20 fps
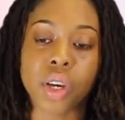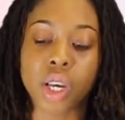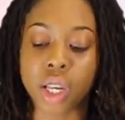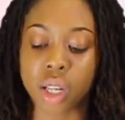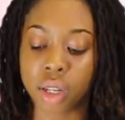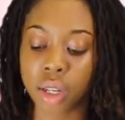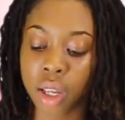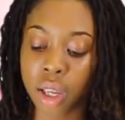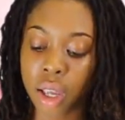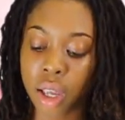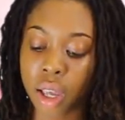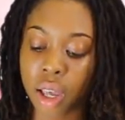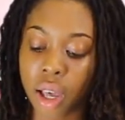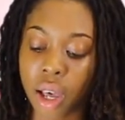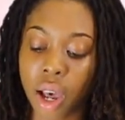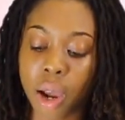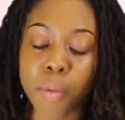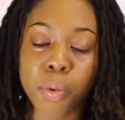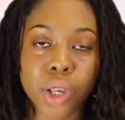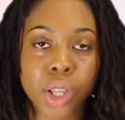And
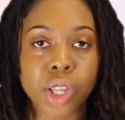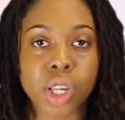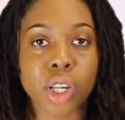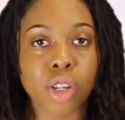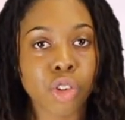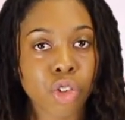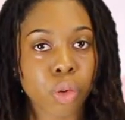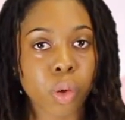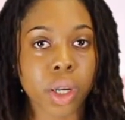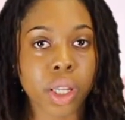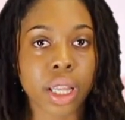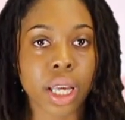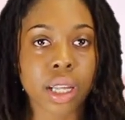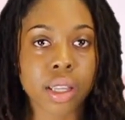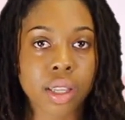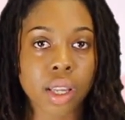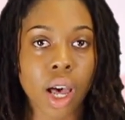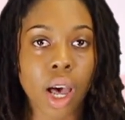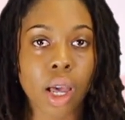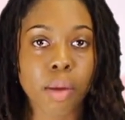I really enjoyed
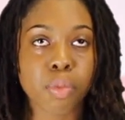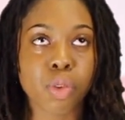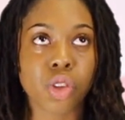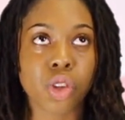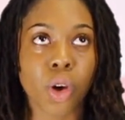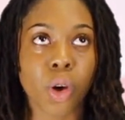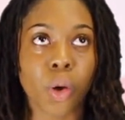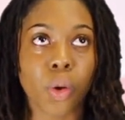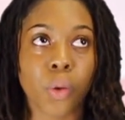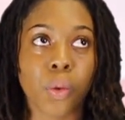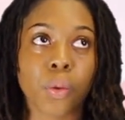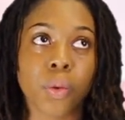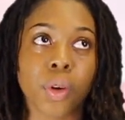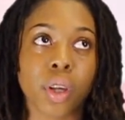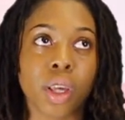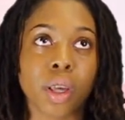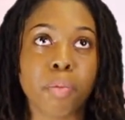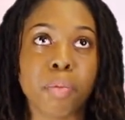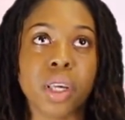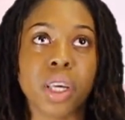that time, so
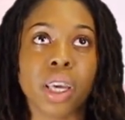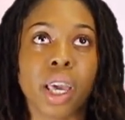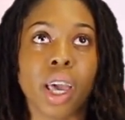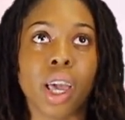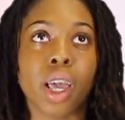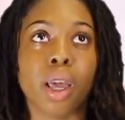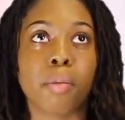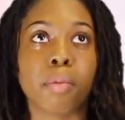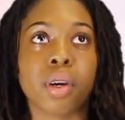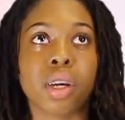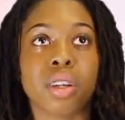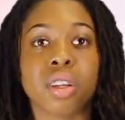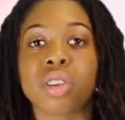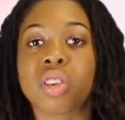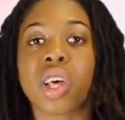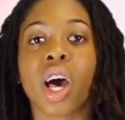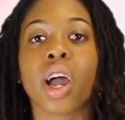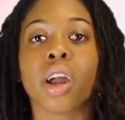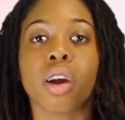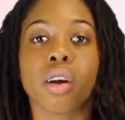it became a
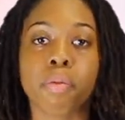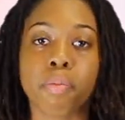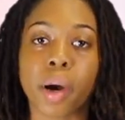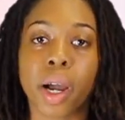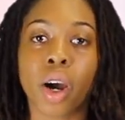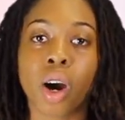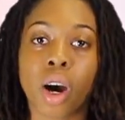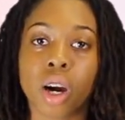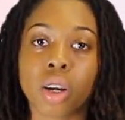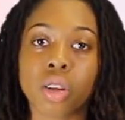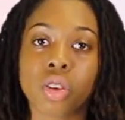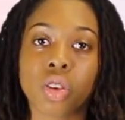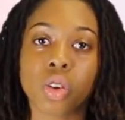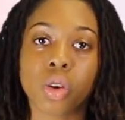desire of my heart.